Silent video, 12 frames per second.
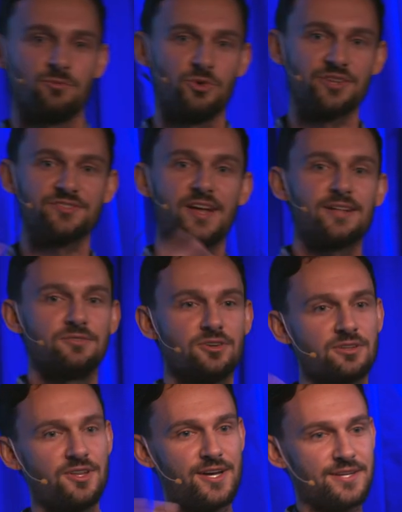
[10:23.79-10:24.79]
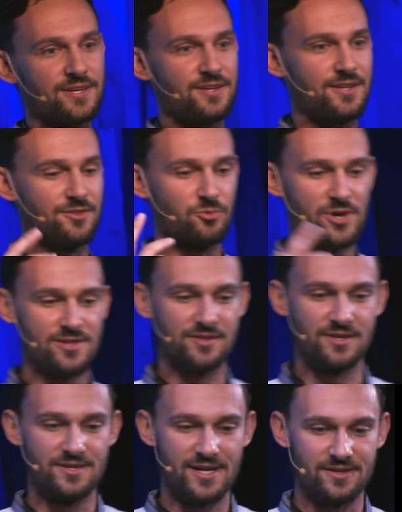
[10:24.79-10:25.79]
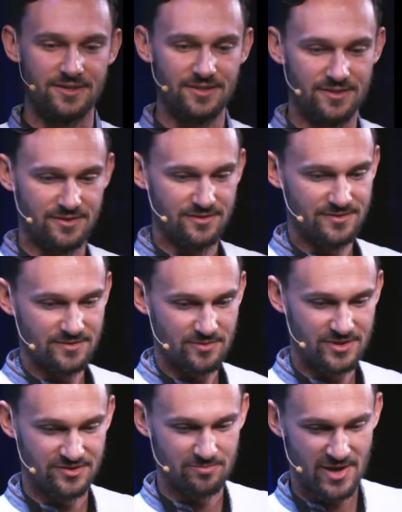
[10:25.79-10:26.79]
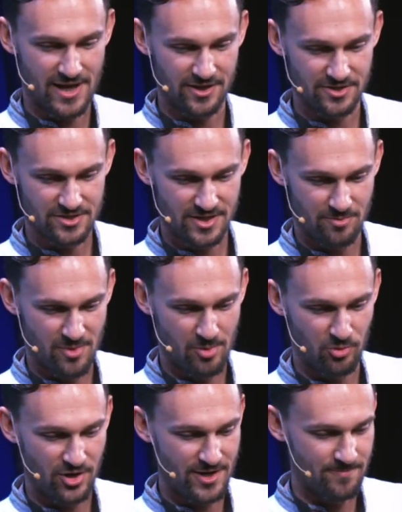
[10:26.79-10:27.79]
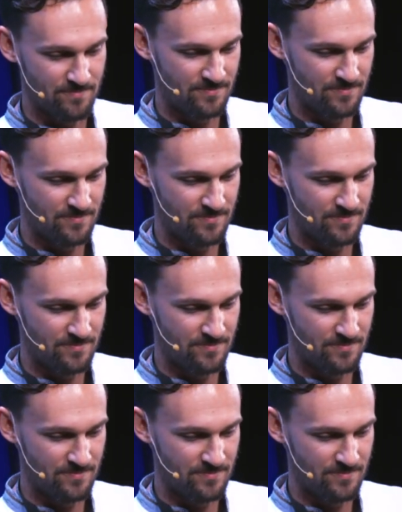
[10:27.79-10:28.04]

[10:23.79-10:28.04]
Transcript: What does that look like in the way that the data is managed in memory?